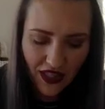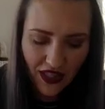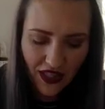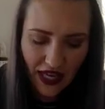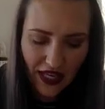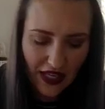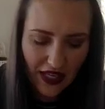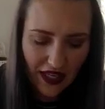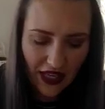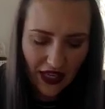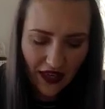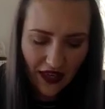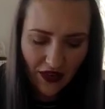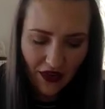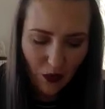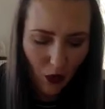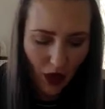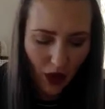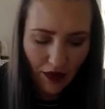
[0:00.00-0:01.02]
taking
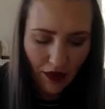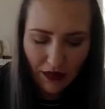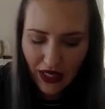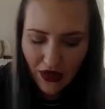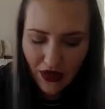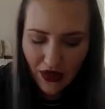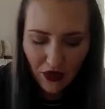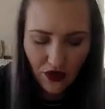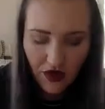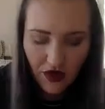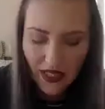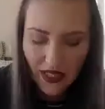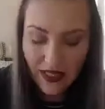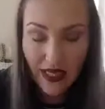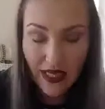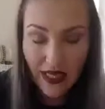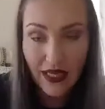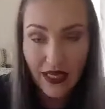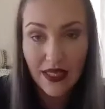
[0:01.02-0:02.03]
that 1 minute or 30
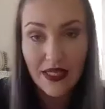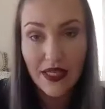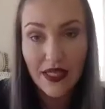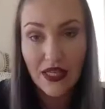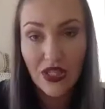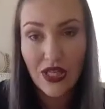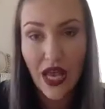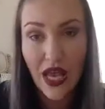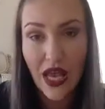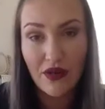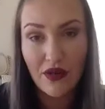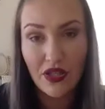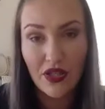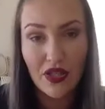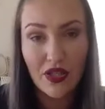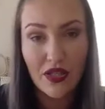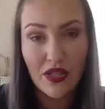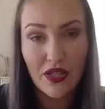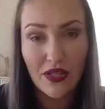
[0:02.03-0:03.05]
seconds in the shower
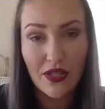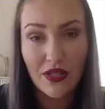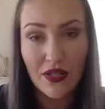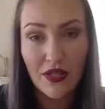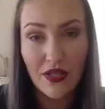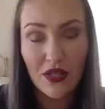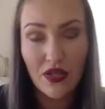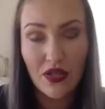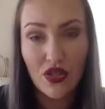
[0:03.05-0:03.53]
just to